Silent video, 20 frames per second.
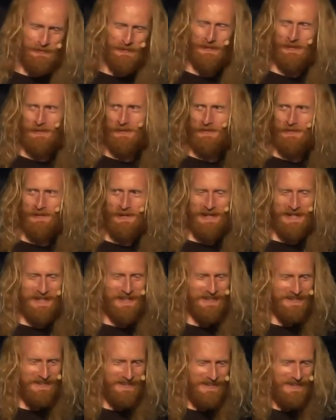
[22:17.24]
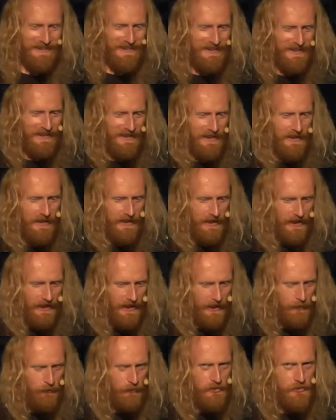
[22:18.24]
call it a dry.
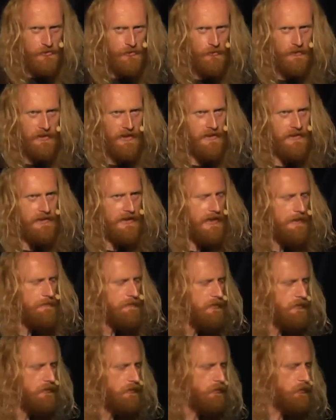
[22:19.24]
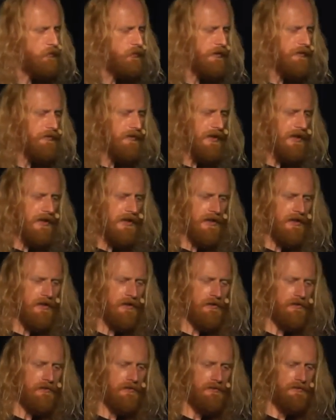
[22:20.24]
And we should end up with
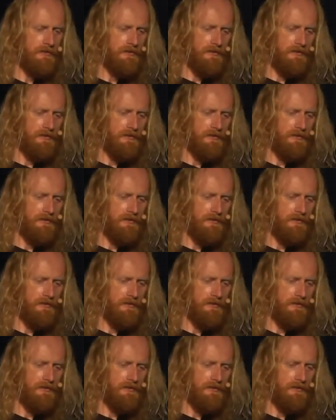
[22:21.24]
our